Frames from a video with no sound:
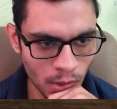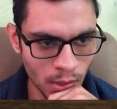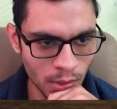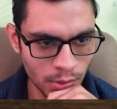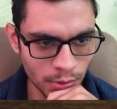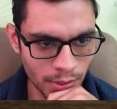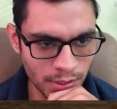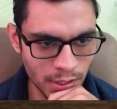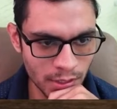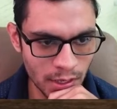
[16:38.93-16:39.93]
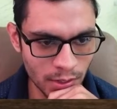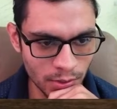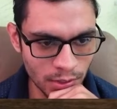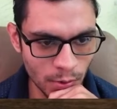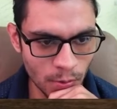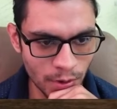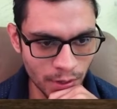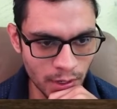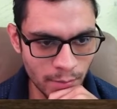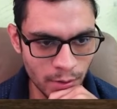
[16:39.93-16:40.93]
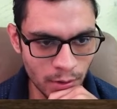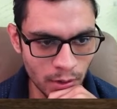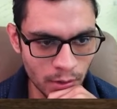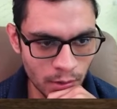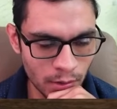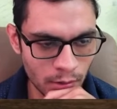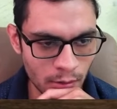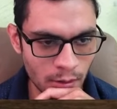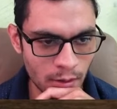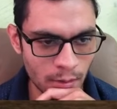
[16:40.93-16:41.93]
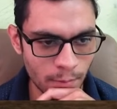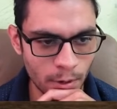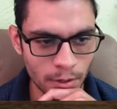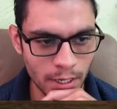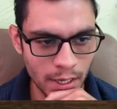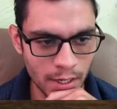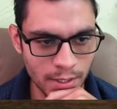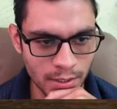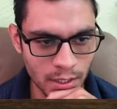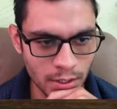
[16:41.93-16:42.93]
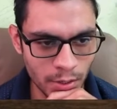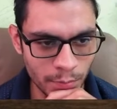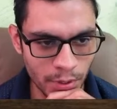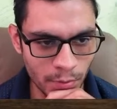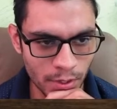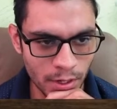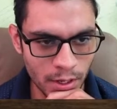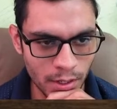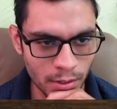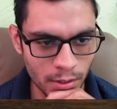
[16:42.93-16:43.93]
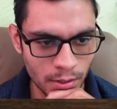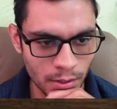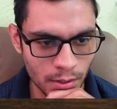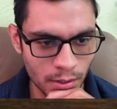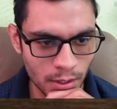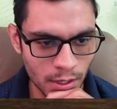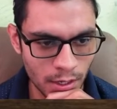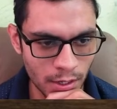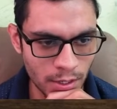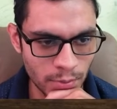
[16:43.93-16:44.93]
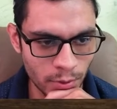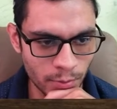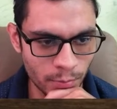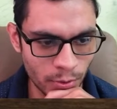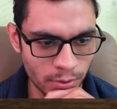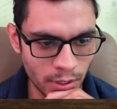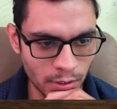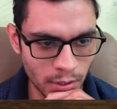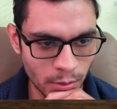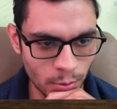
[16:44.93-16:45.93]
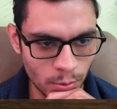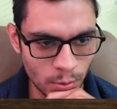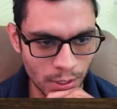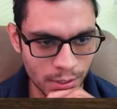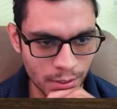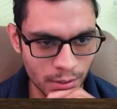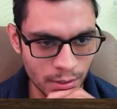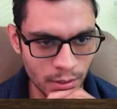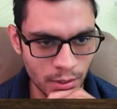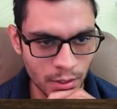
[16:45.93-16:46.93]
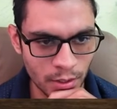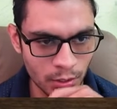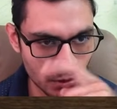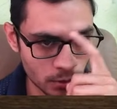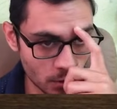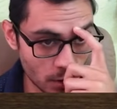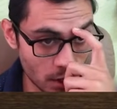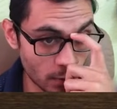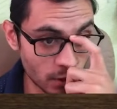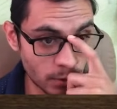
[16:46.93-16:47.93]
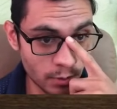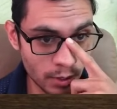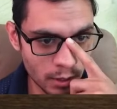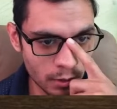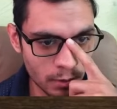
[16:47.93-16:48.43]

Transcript: So this idea doesn't work anymore. But I can still jump in with the knight and it's protected twice. So I will do that.